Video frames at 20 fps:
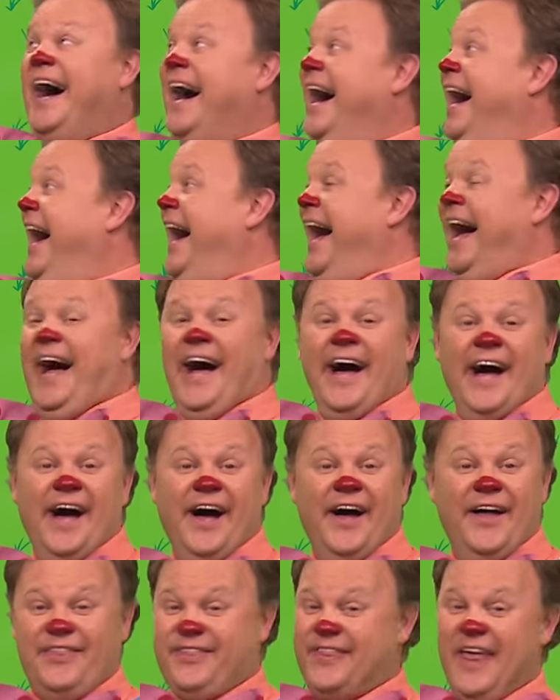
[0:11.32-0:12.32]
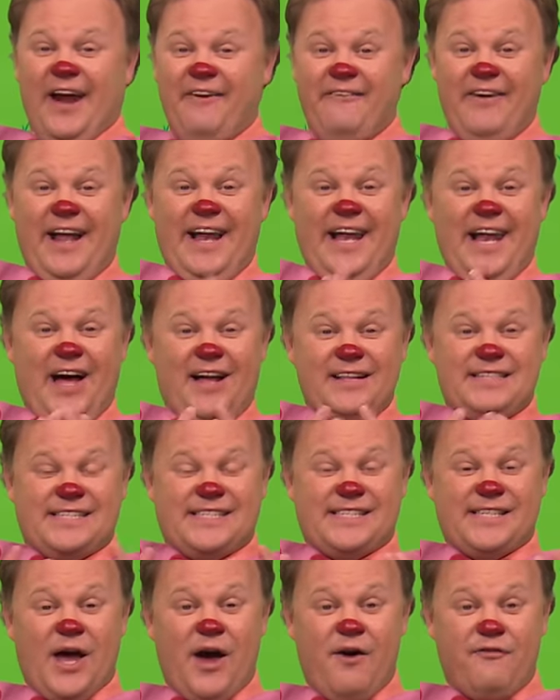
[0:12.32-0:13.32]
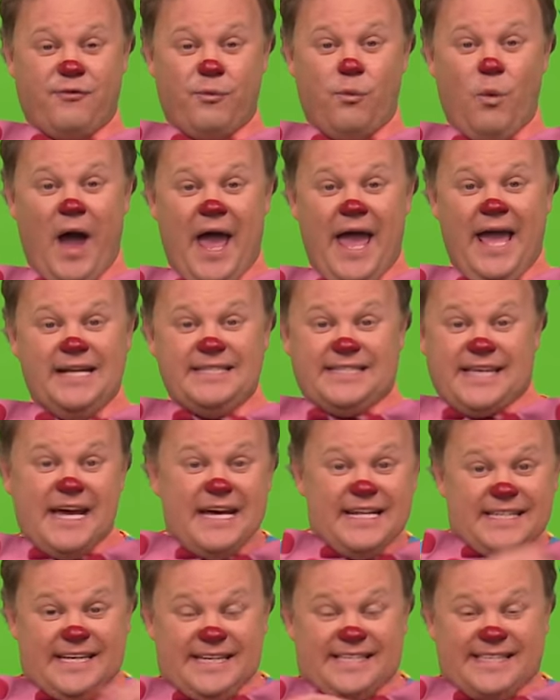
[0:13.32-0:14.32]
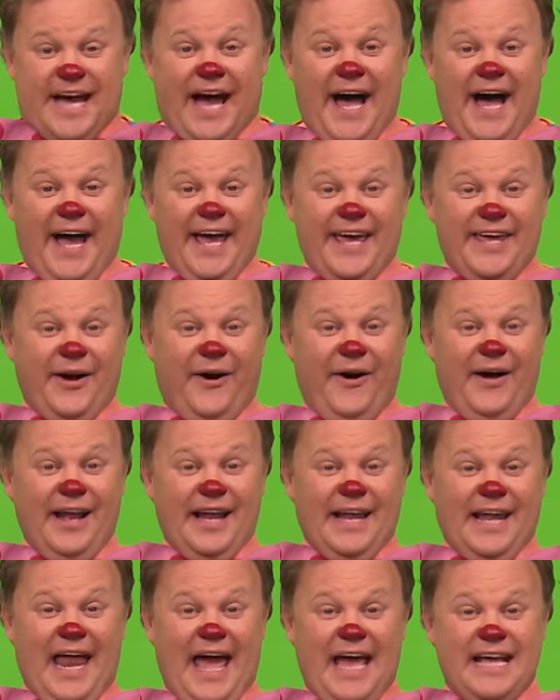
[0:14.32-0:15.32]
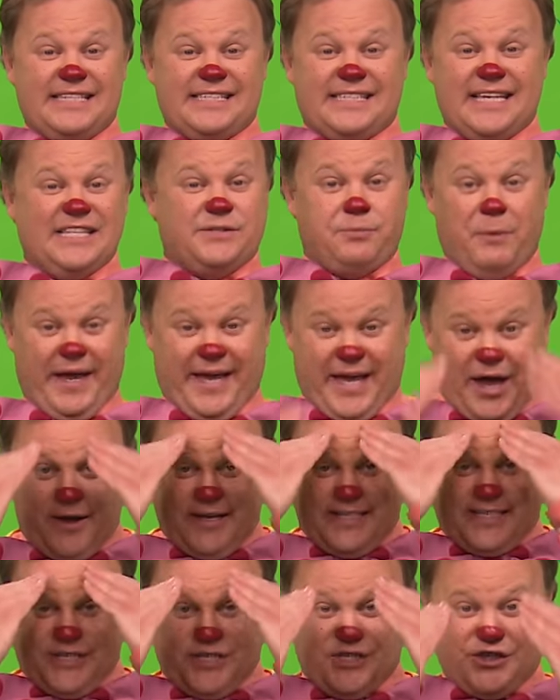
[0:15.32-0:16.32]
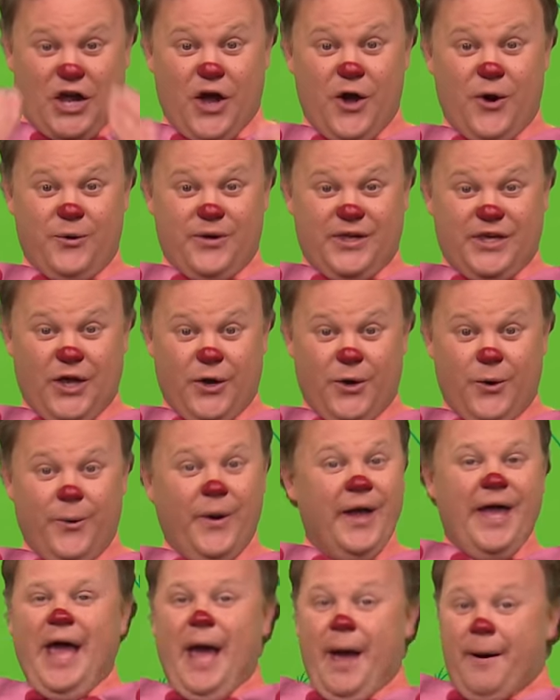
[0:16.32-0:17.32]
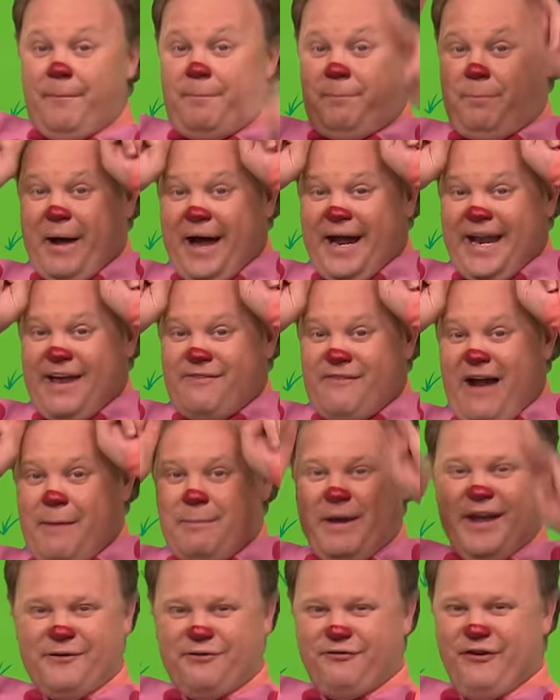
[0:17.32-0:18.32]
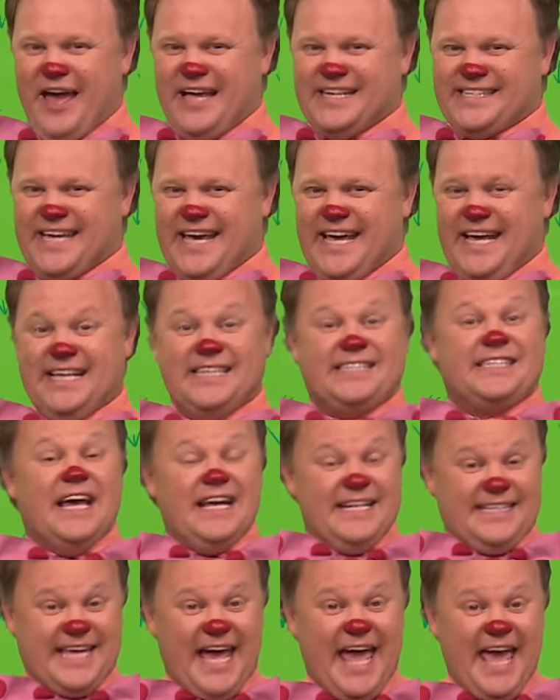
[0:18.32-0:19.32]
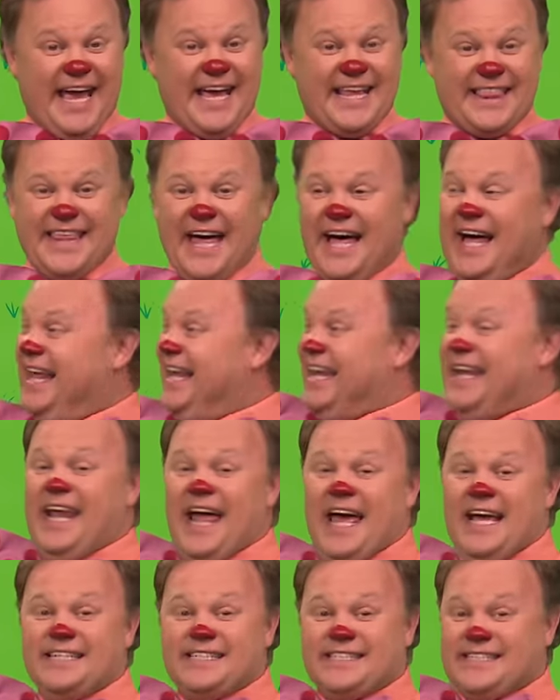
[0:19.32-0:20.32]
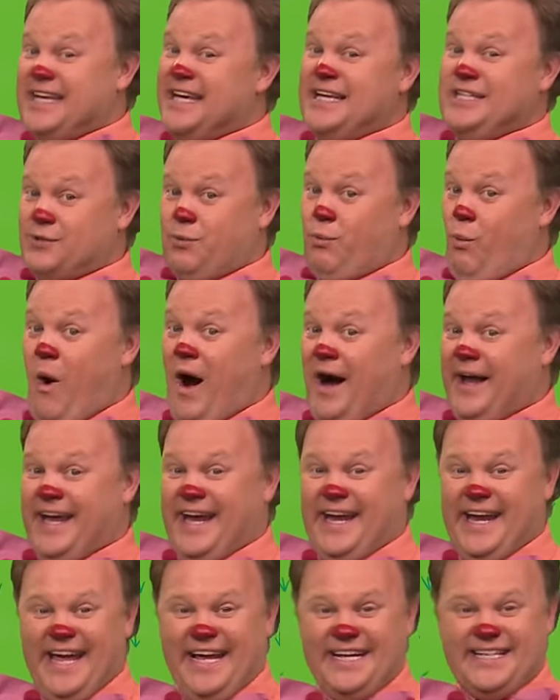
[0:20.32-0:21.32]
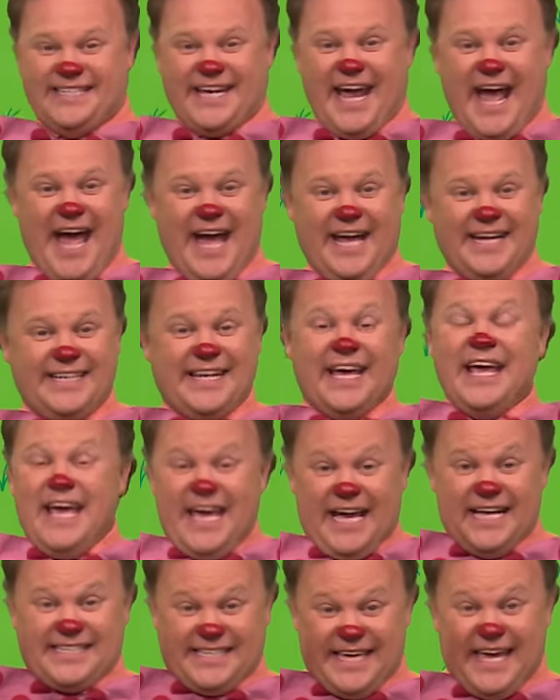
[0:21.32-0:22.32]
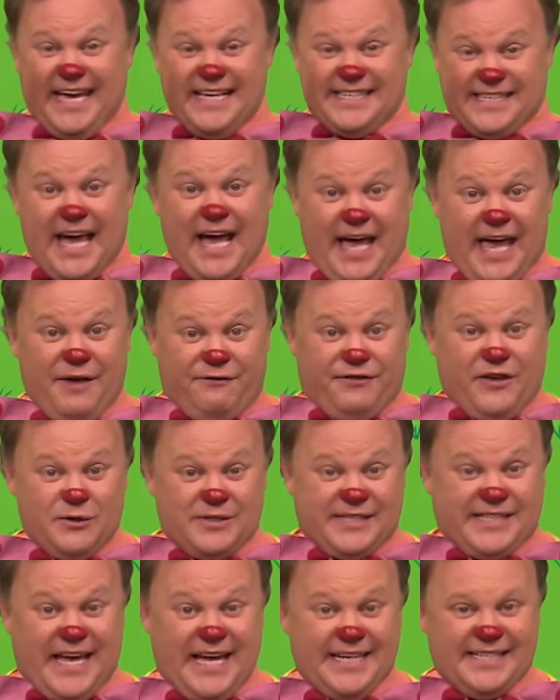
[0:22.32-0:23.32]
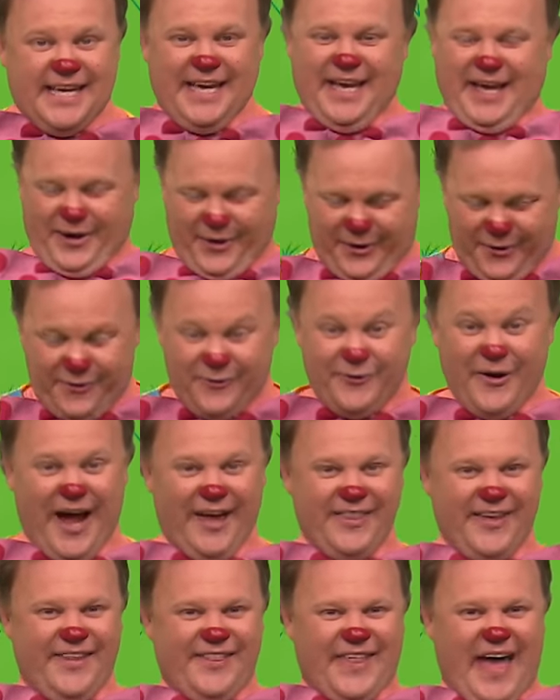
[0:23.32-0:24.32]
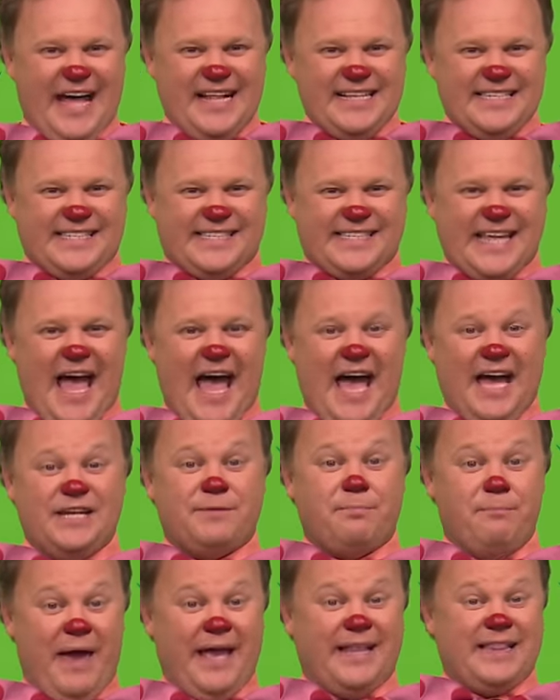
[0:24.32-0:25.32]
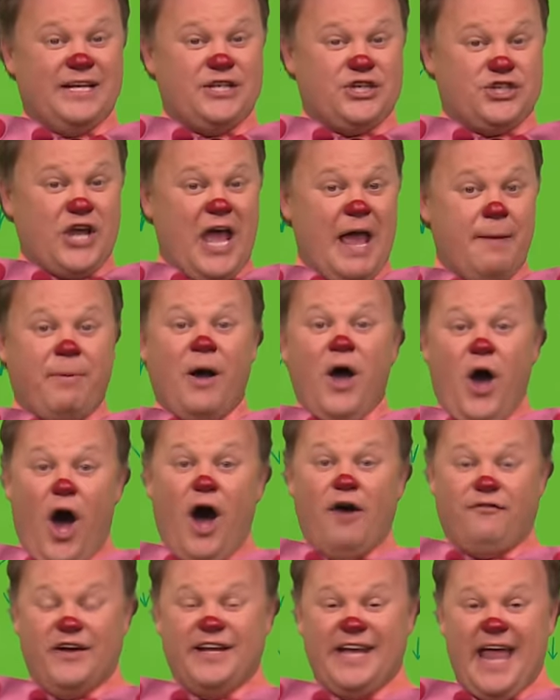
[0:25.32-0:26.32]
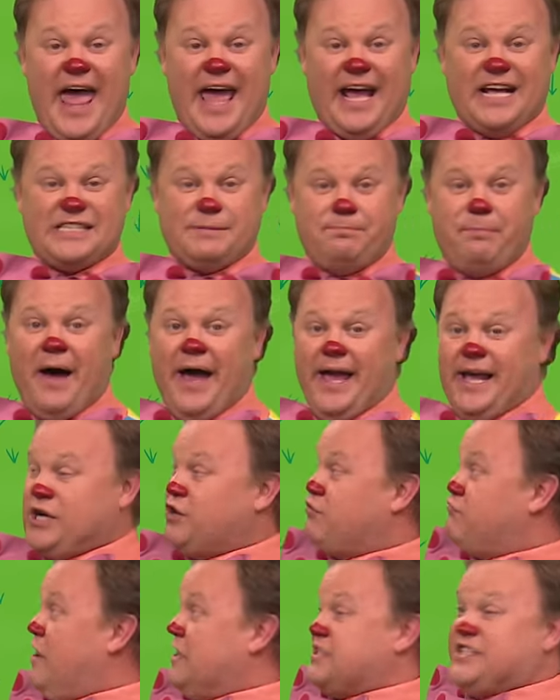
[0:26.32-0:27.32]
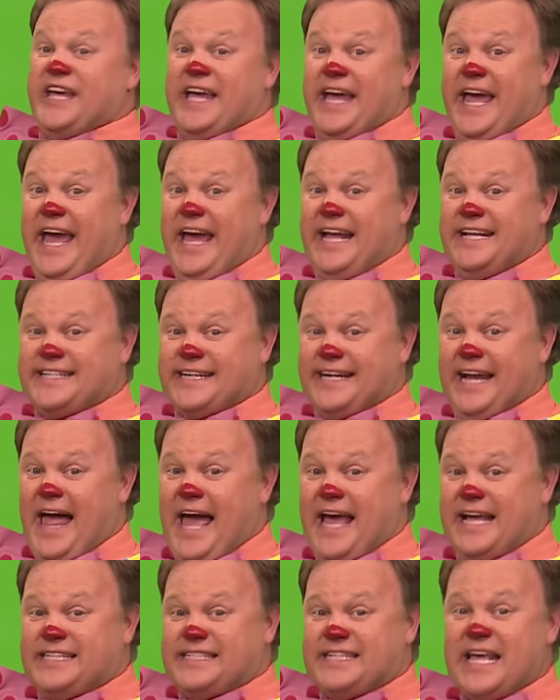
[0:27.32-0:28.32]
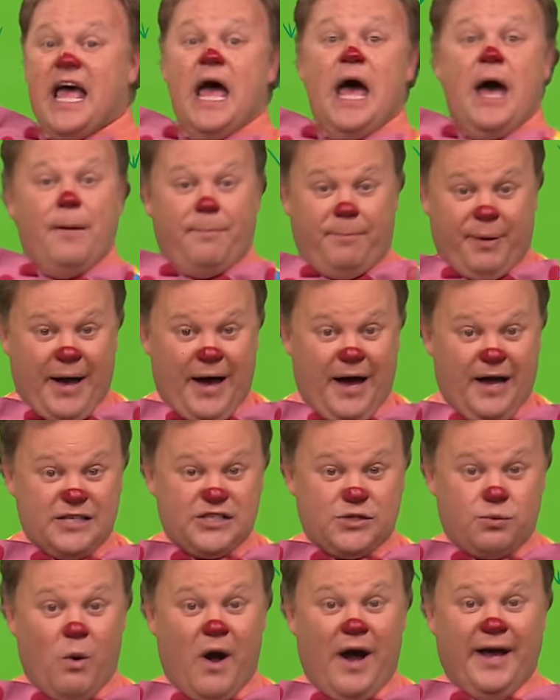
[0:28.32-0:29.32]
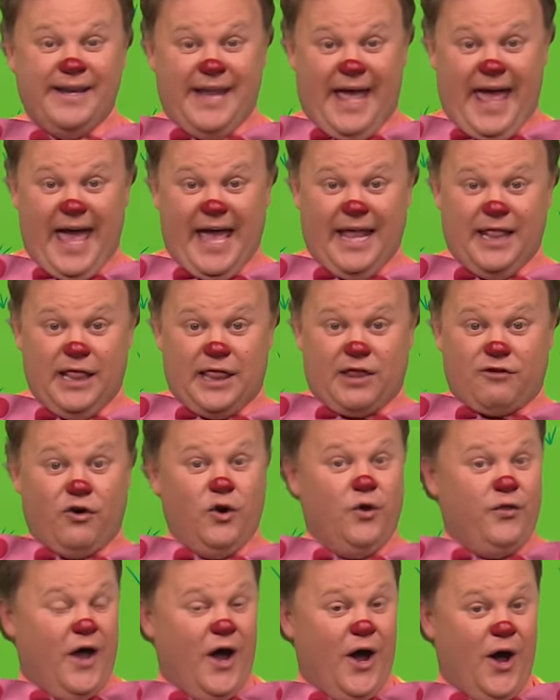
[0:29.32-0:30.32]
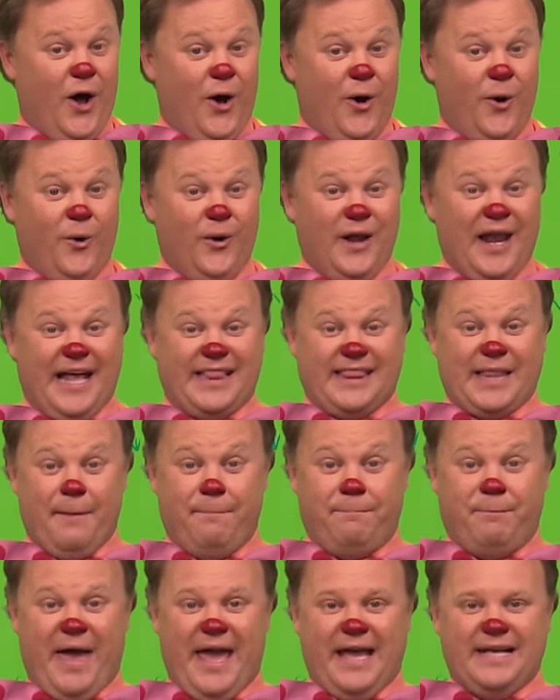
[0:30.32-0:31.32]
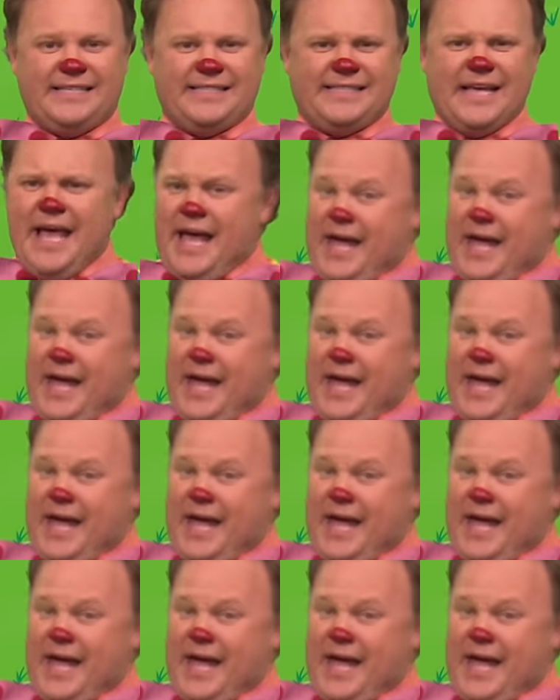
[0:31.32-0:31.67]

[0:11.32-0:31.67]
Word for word: Oh, there are lots of ways to tie your laces. We're going to show you bunny rabbit faces. Take the laces, one in each hand. It's easier if you sit rather than stand. Make the shape of an X by crossing each lace. Pass one end through the hole at the base.